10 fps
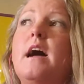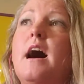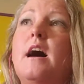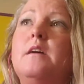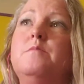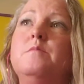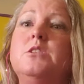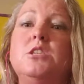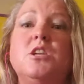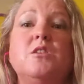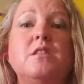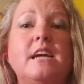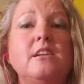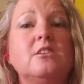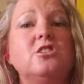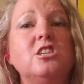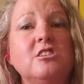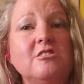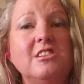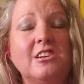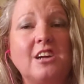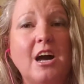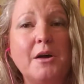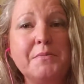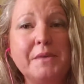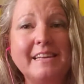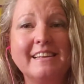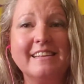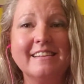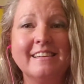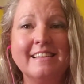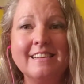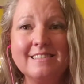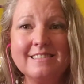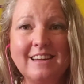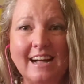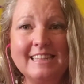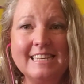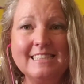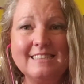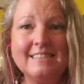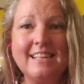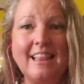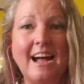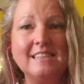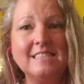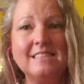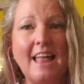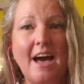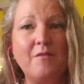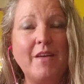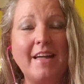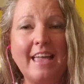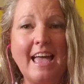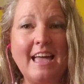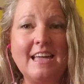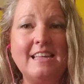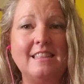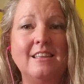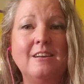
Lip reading: to know that your children are coming. God gets the last laugh again.